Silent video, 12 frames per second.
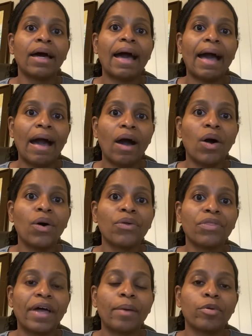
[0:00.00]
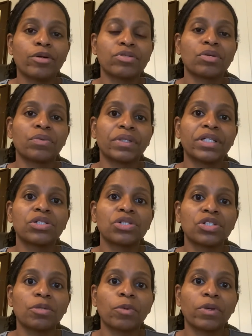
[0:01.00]
how that personal
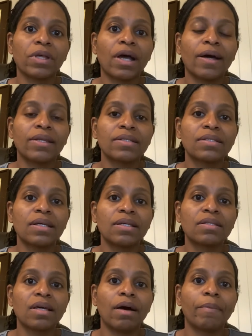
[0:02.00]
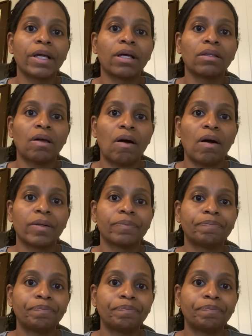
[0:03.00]
relationship with God is coming along.